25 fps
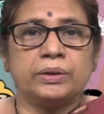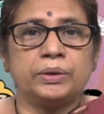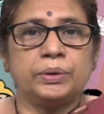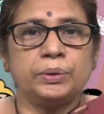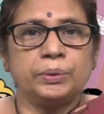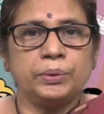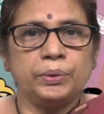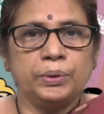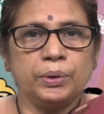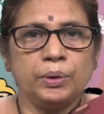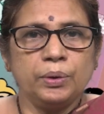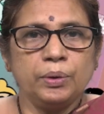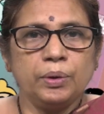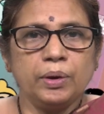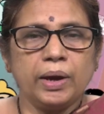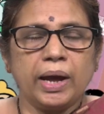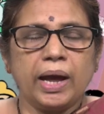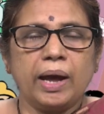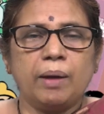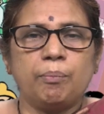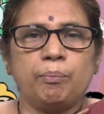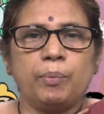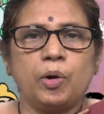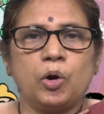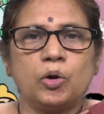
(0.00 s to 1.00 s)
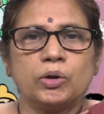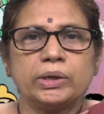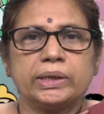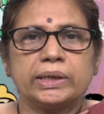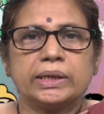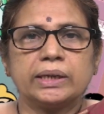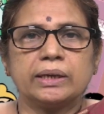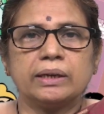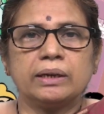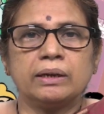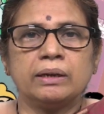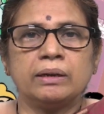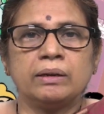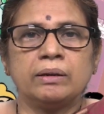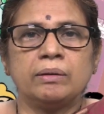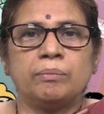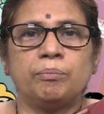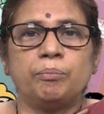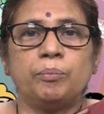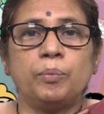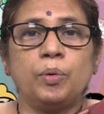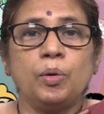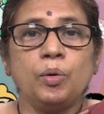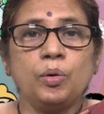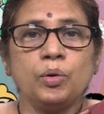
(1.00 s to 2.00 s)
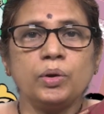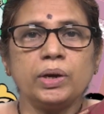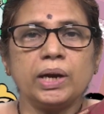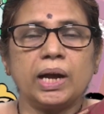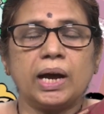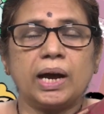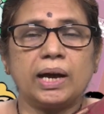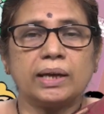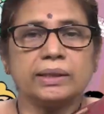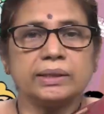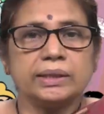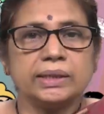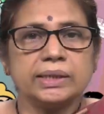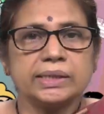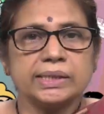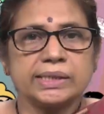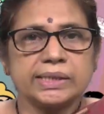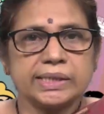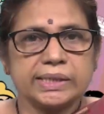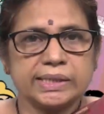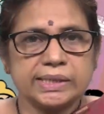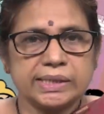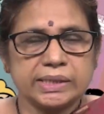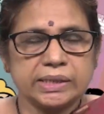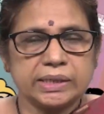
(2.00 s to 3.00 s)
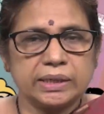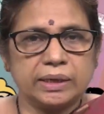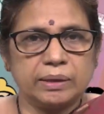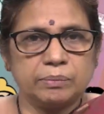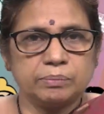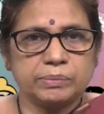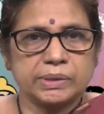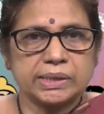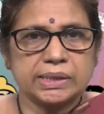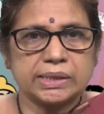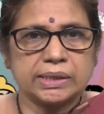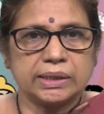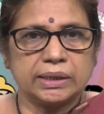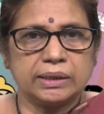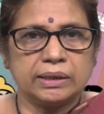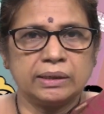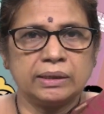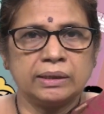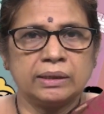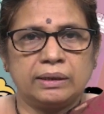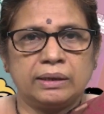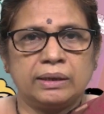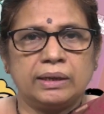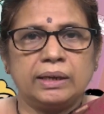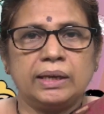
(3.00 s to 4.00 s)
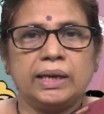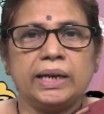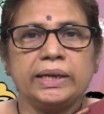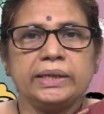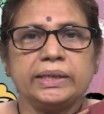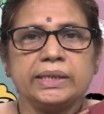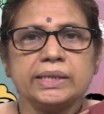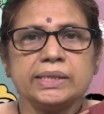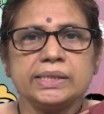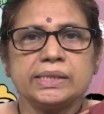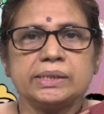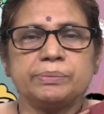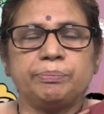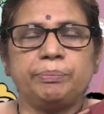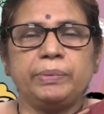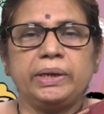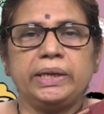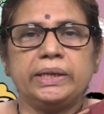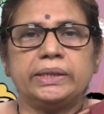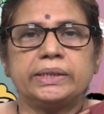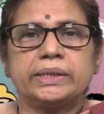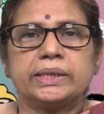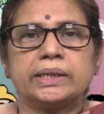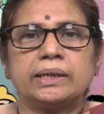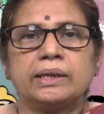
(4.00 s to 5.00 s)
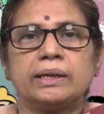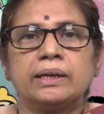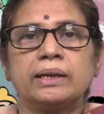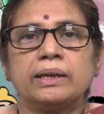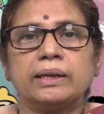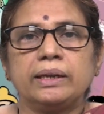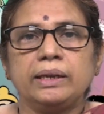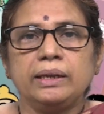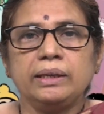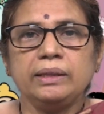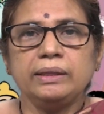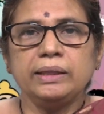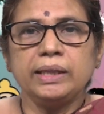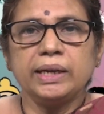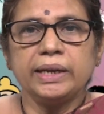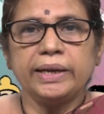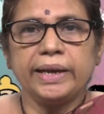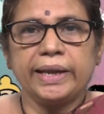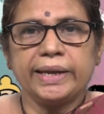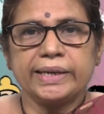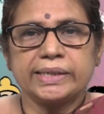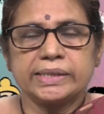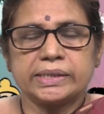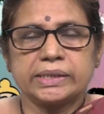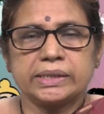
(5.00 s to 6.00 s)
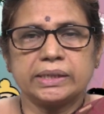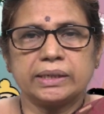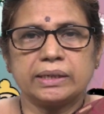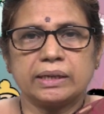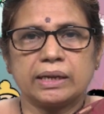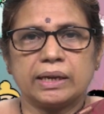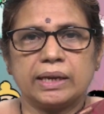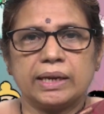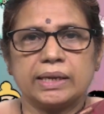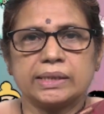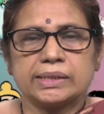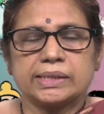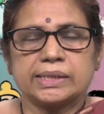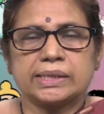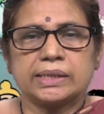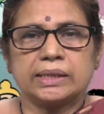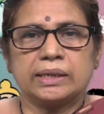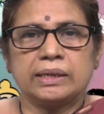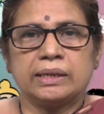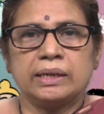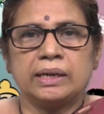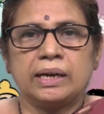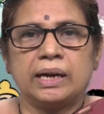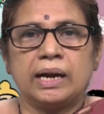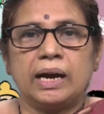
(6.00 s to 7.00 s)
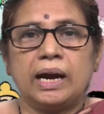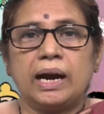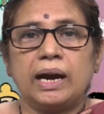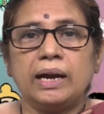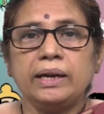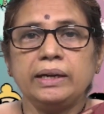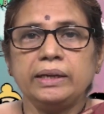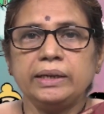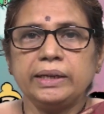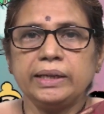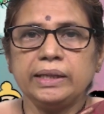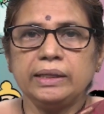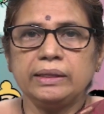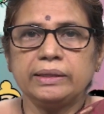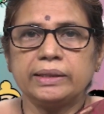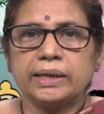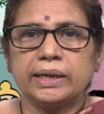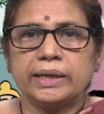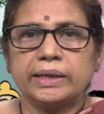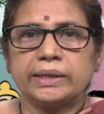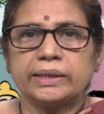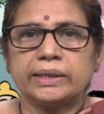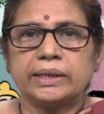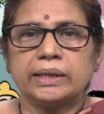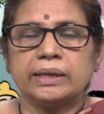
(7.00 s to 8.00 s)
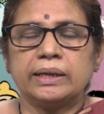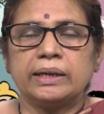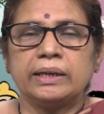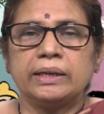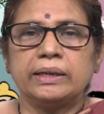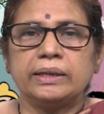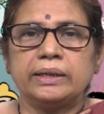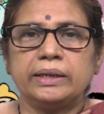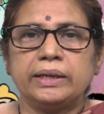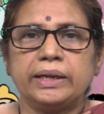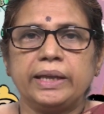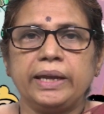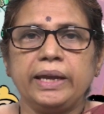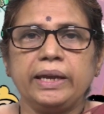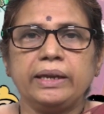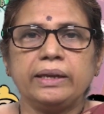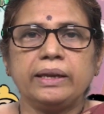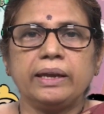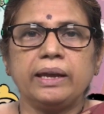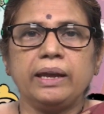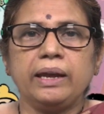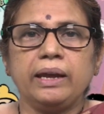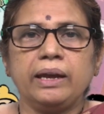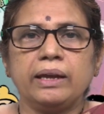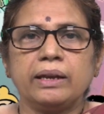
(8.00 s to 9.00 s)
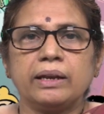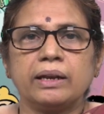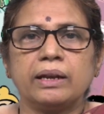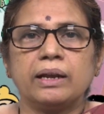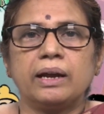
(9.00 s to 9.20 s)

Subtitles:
To know about more other systems, let us meet in the next class. Until that, take care